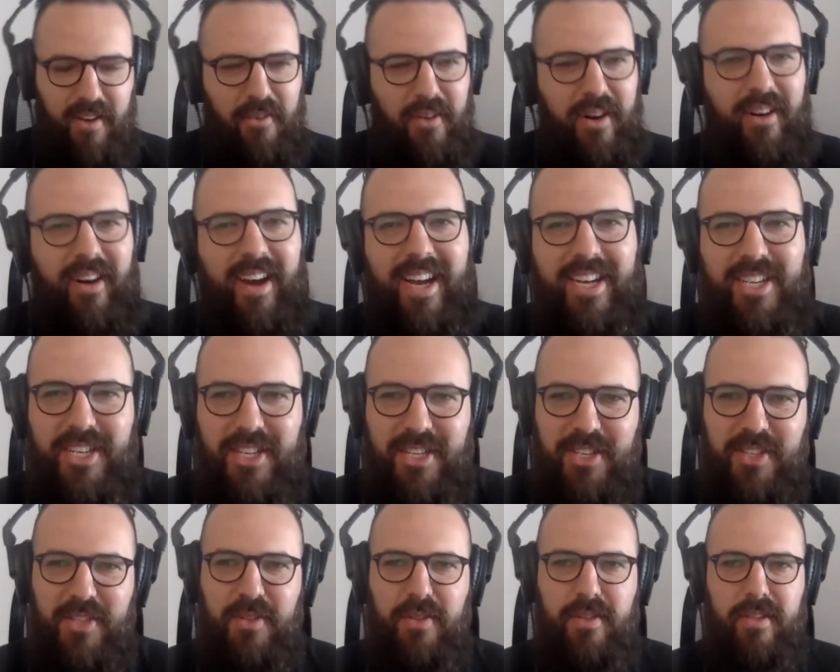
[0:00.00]
I actually
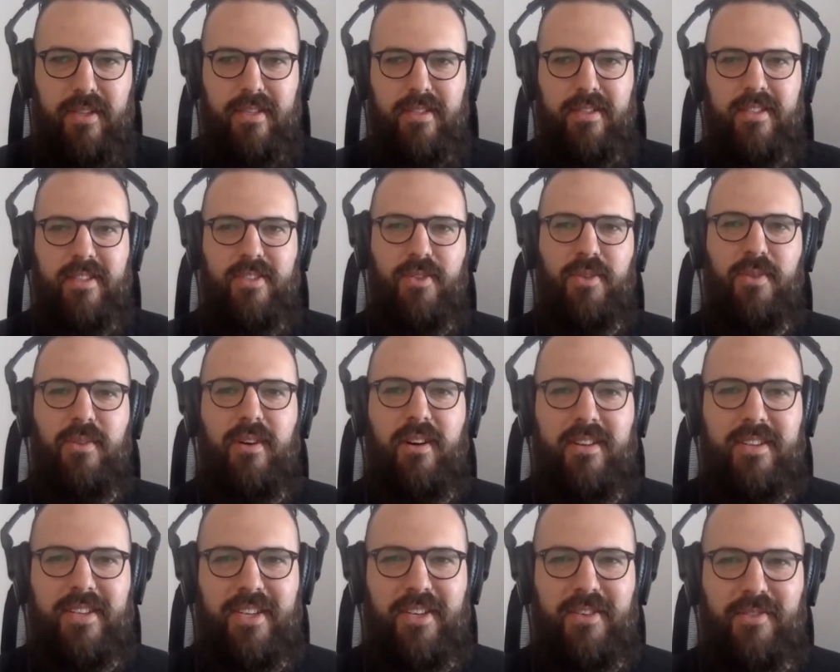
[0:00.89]
had to do the too
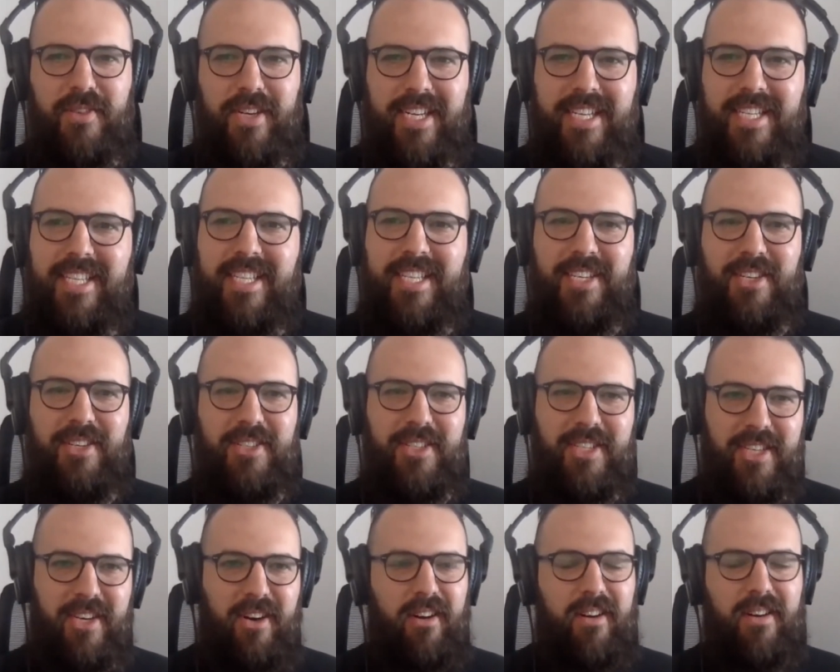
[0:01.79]
long didn't read
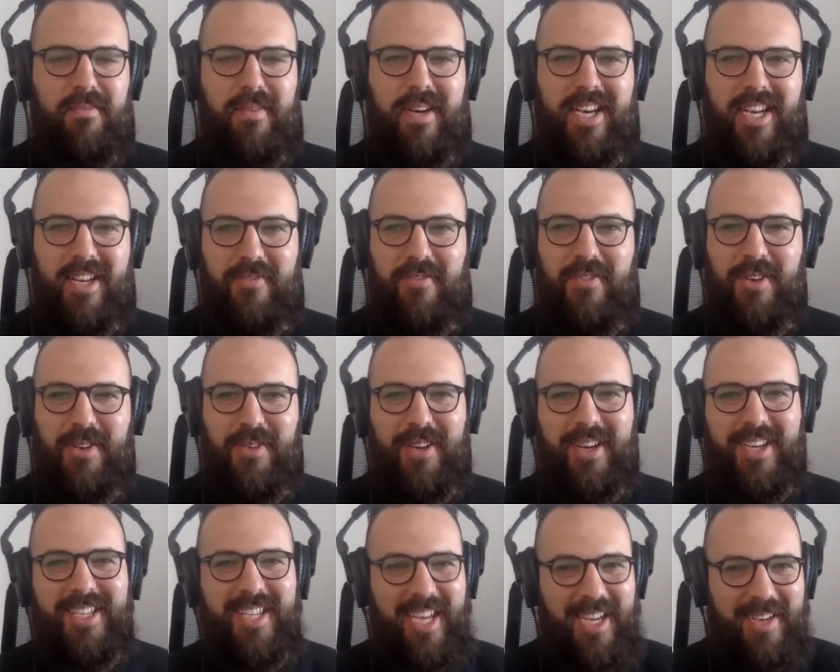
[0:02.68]
TLDR in my head for a
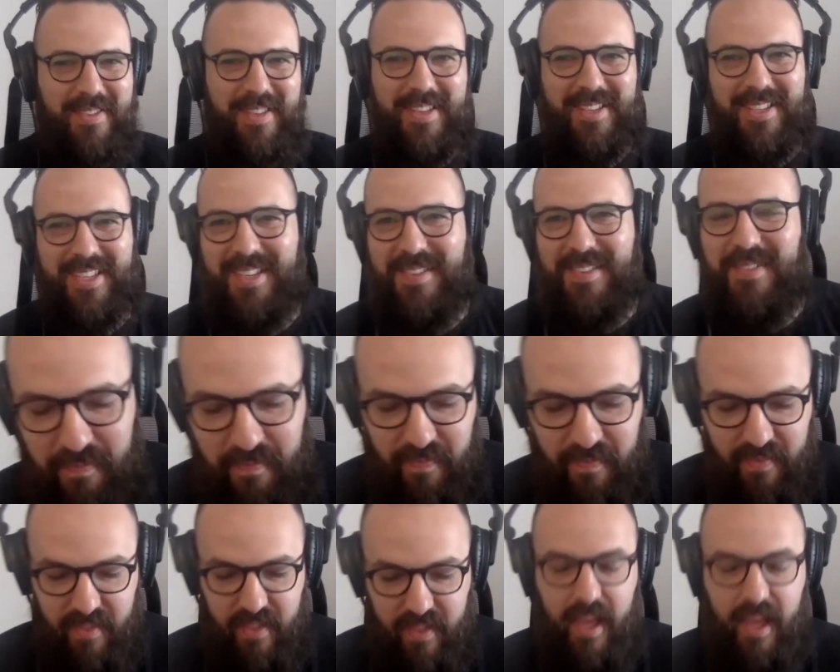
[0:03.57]
quick second. That was a good one.